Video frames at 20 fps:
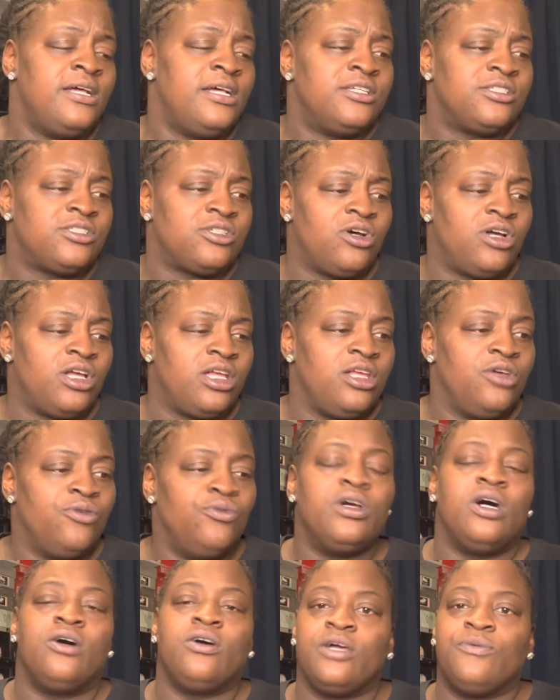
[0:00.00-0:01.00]
So, you
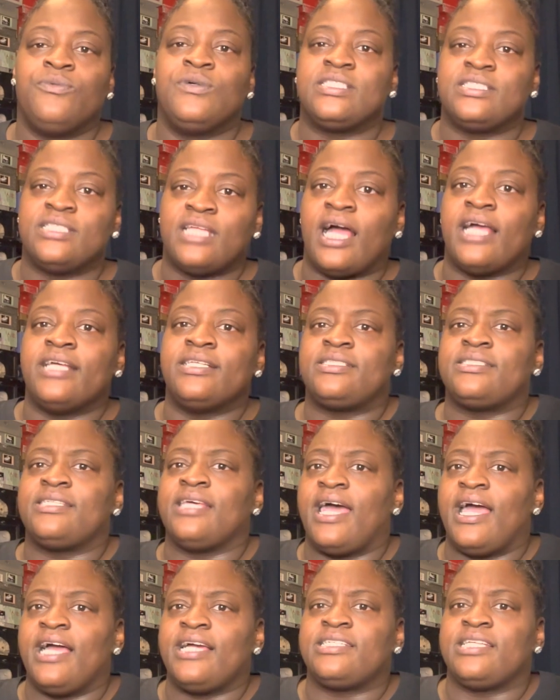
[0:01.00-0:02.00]
know, it was nice
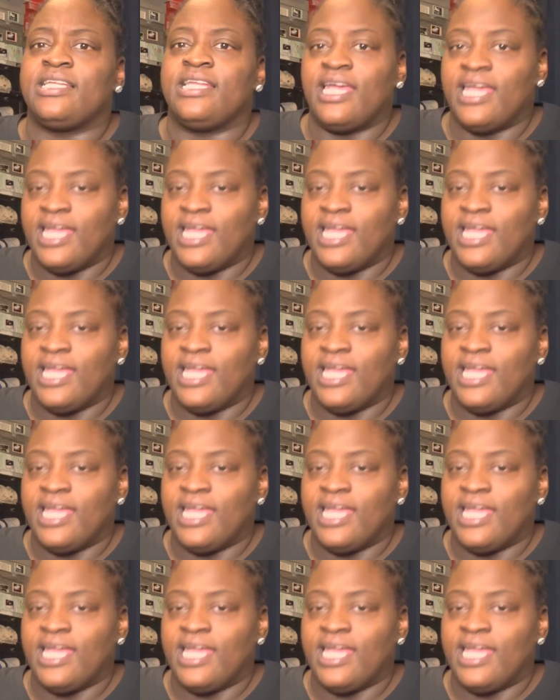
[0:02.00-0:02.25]
to actually